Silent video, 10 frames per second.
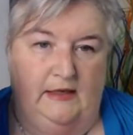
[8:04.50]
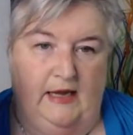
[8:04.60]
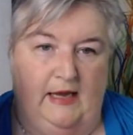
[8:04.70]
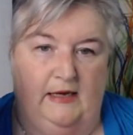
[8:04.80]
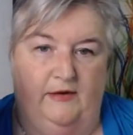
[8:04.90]

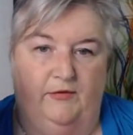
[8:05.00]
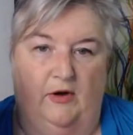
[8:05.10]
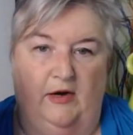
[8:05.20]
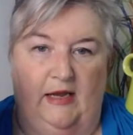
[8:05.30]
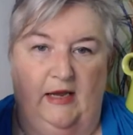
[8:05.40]
and I've
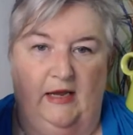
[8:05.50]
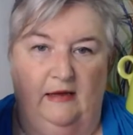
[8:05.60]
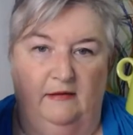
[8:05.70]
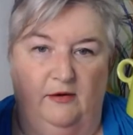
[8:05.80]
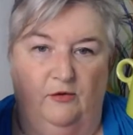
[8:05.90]
got
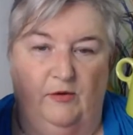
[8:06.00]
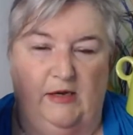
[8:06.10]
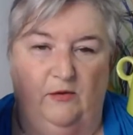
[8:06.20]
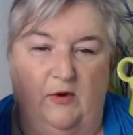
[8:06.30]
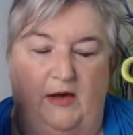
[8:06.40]
a
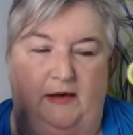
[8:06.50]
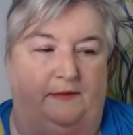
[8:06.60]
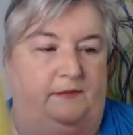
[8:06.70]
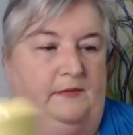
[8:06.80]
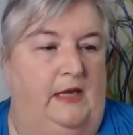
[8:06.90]
green
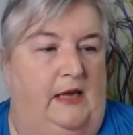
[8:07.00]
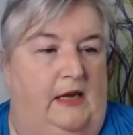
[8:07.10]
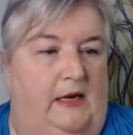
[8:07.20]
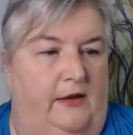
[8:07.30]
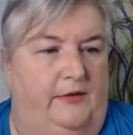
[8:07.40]
one.
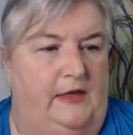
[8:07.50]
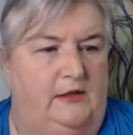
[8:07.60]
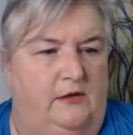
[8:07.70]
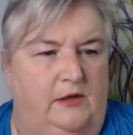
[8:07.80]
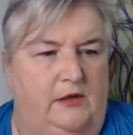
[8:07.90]
Now these are the